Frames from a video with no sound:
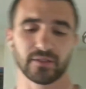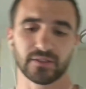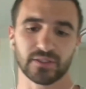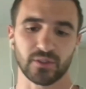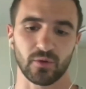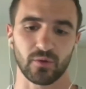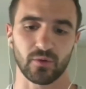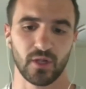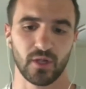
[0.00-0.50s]

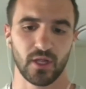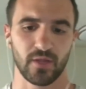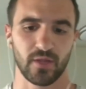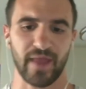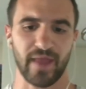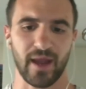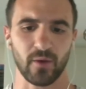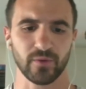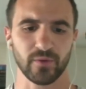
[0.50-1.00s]
So
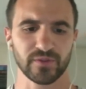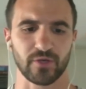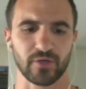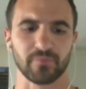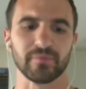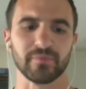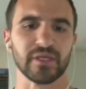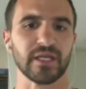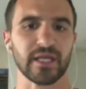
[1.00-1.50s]
that was our
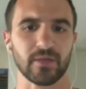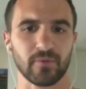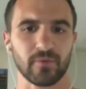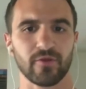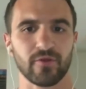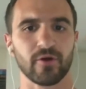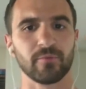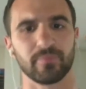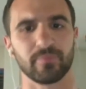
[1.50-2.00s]
meeting
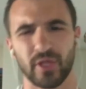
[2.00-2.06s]
rhythm.